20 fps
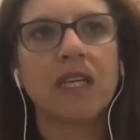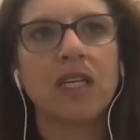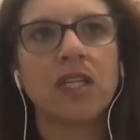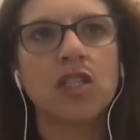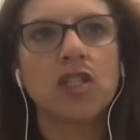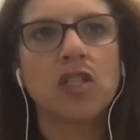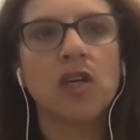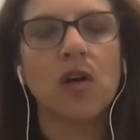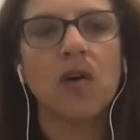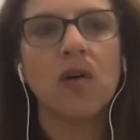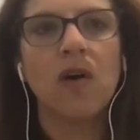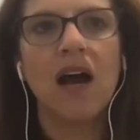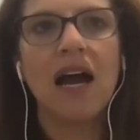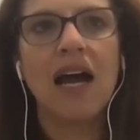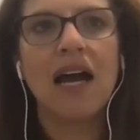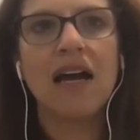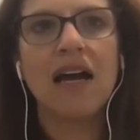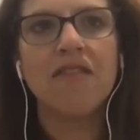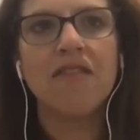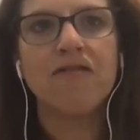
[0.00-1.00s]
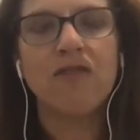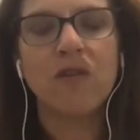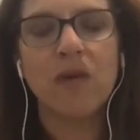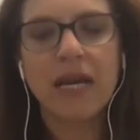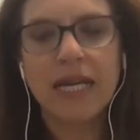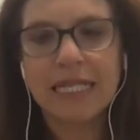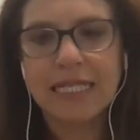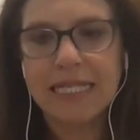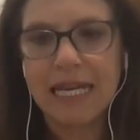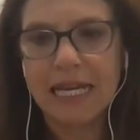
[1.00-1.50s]
So for
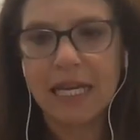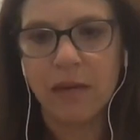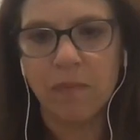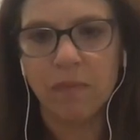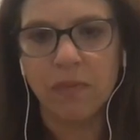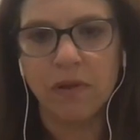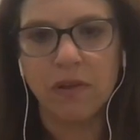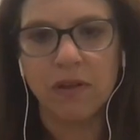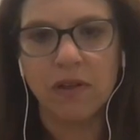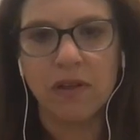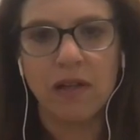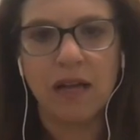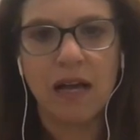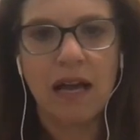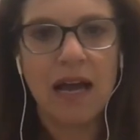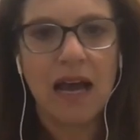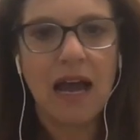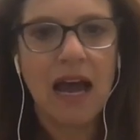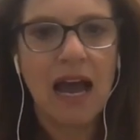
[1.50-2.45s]
example,